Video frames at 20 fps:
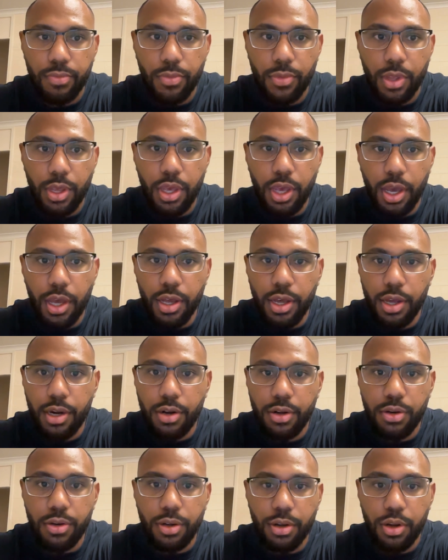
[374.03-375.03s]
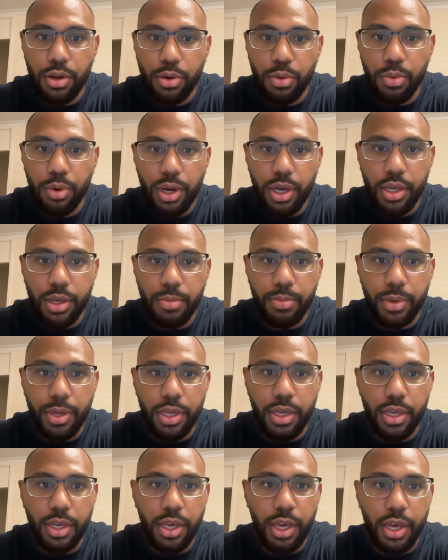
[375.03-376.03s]
yeah, I don't know why
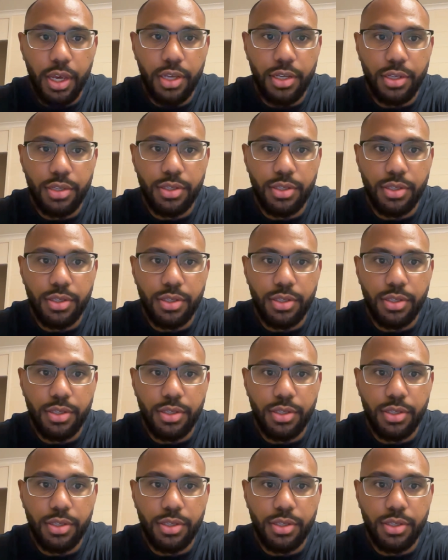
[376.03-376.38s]
being gay